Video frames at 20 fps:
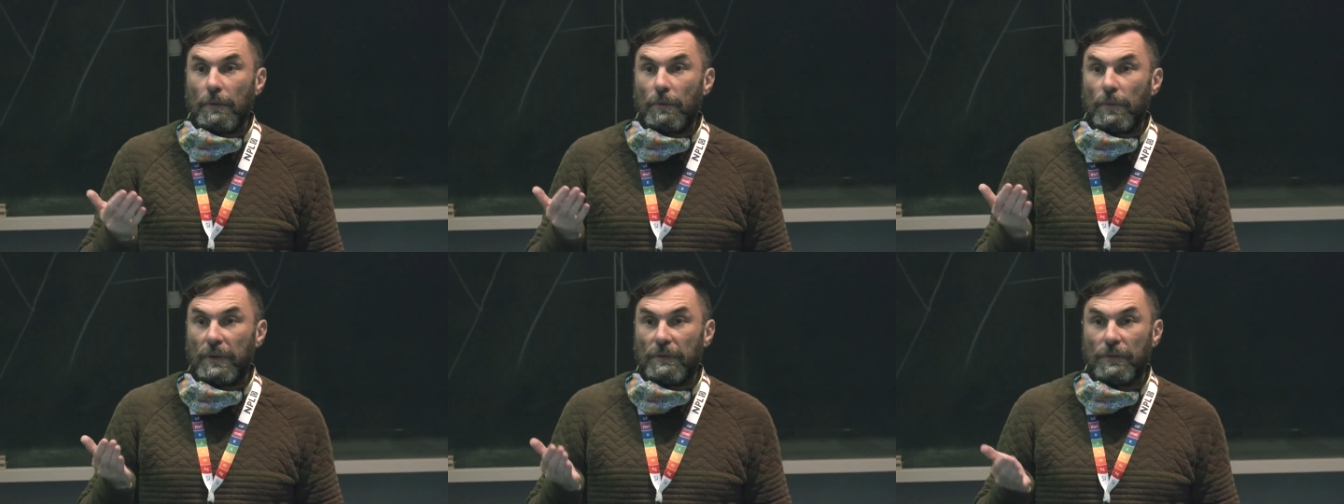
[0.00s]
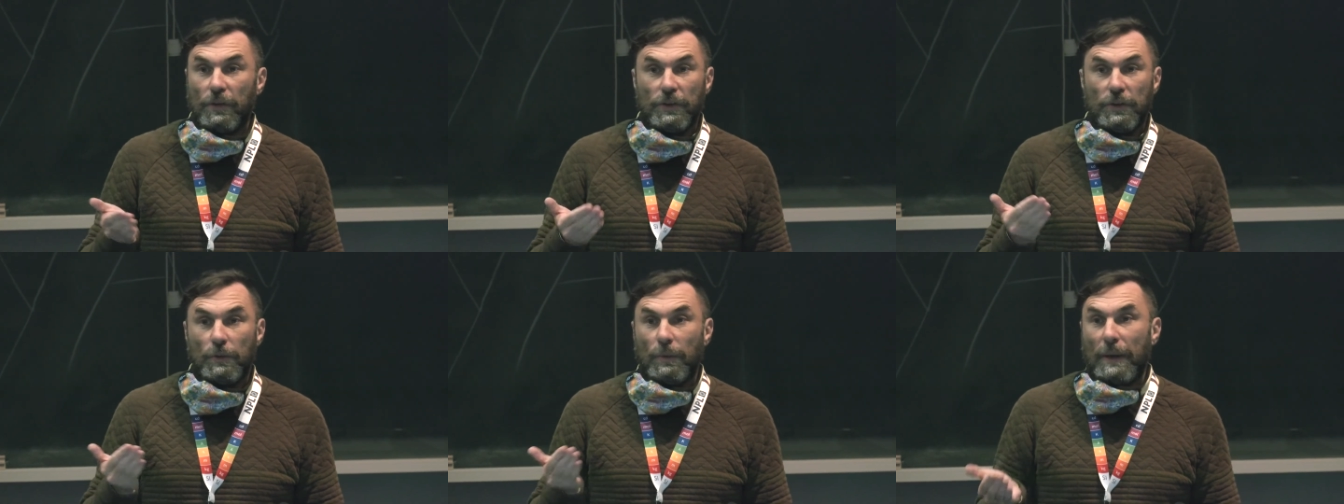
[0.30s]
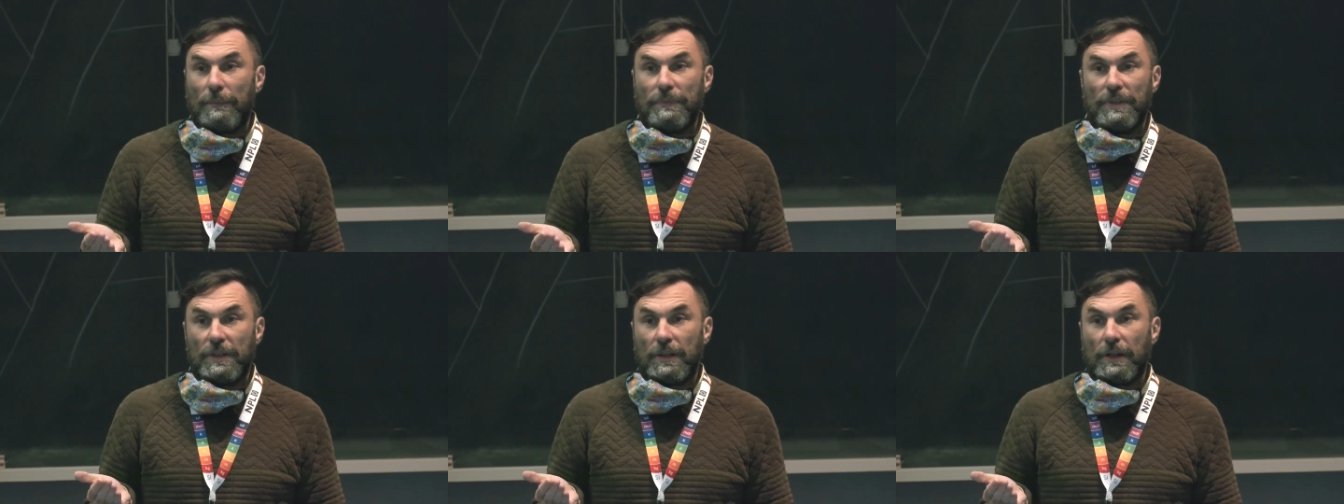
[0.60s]
We've got a
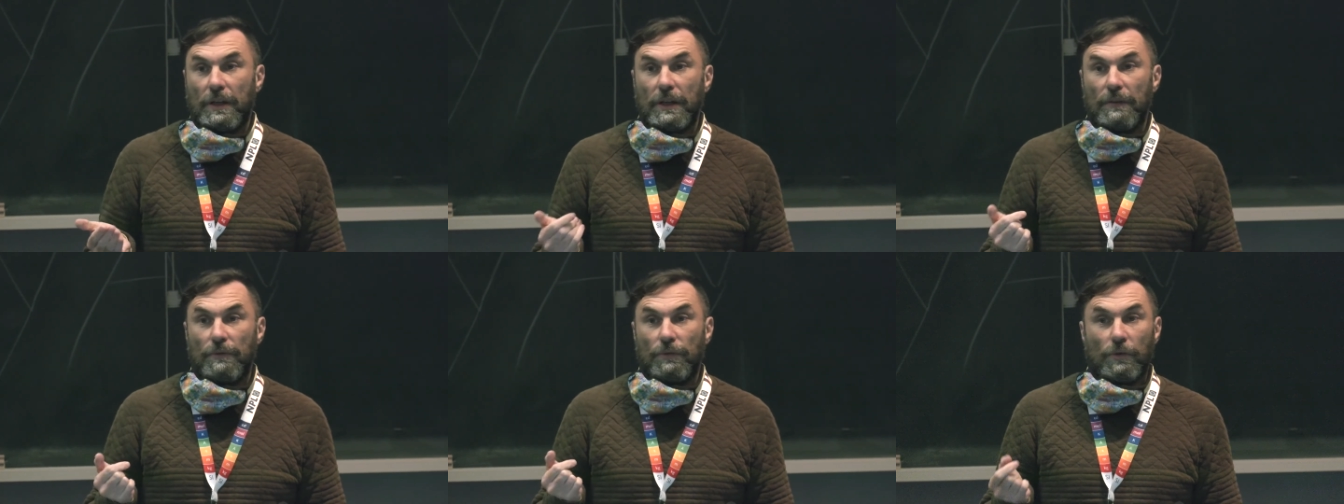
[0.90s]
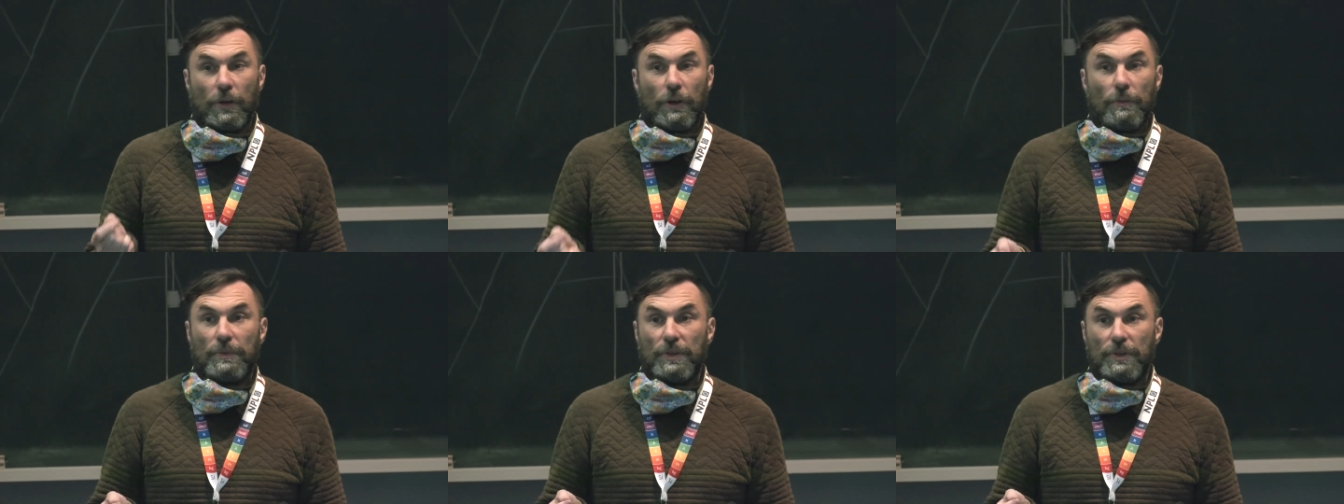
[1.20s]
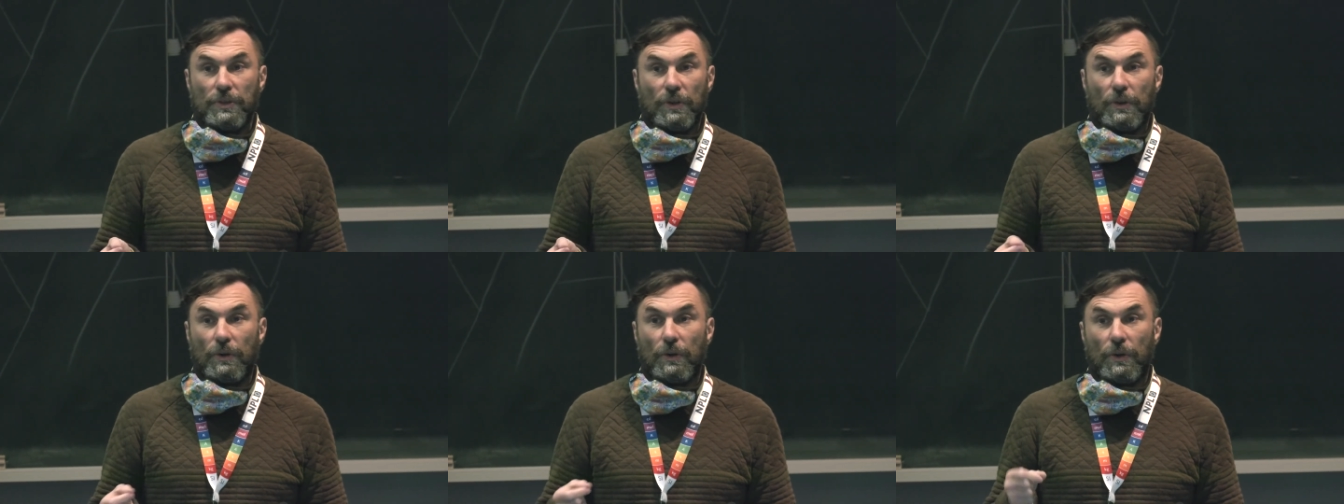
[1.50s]
website for Open
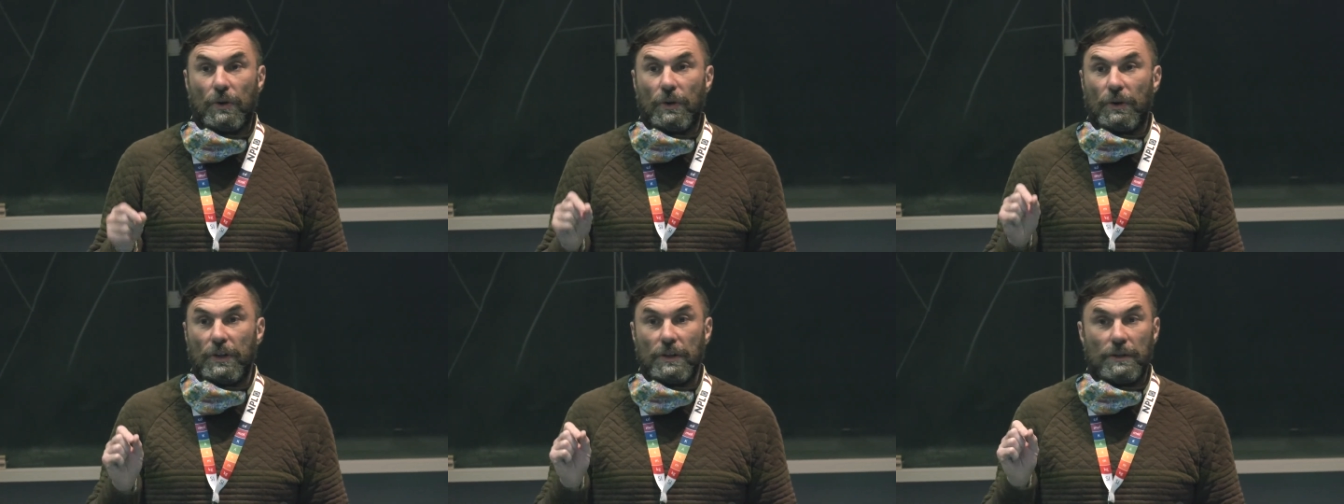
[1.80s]
Door.